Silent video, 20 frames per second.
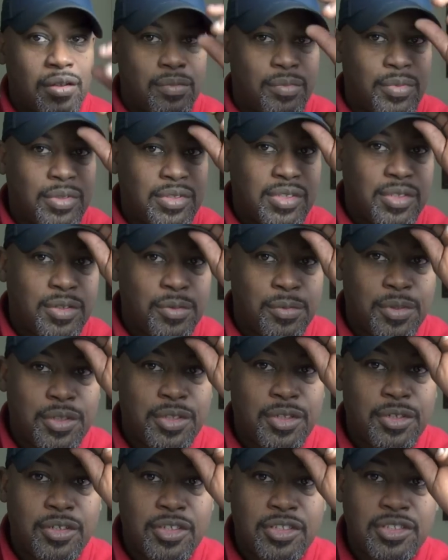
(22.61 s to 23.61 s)
What's going
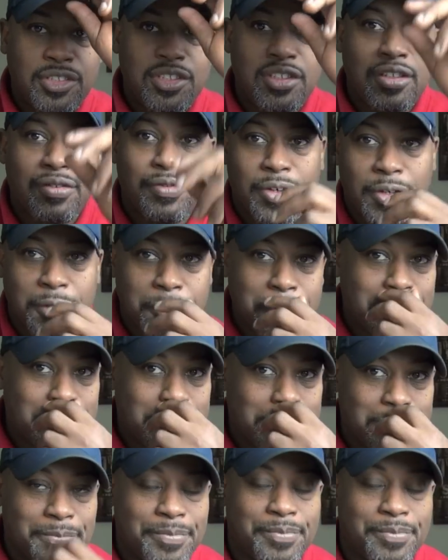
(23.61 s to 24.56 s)
on, G-Verse?